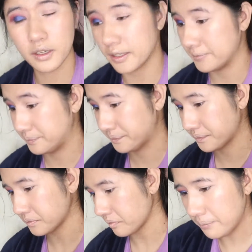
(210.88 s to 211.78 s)
Okay,
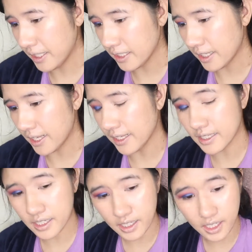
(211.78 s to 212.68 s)
pick a
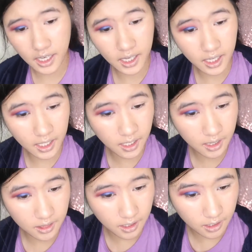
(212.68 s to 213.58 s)

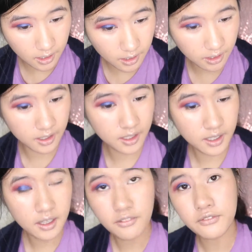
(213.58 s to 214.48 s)
color
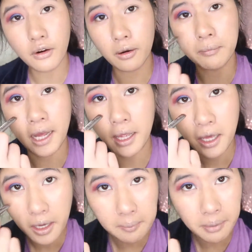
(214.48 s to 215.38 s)
for my
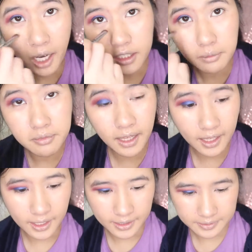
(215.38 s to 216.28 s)
bottom
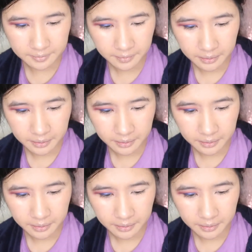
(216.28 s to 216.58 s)
line.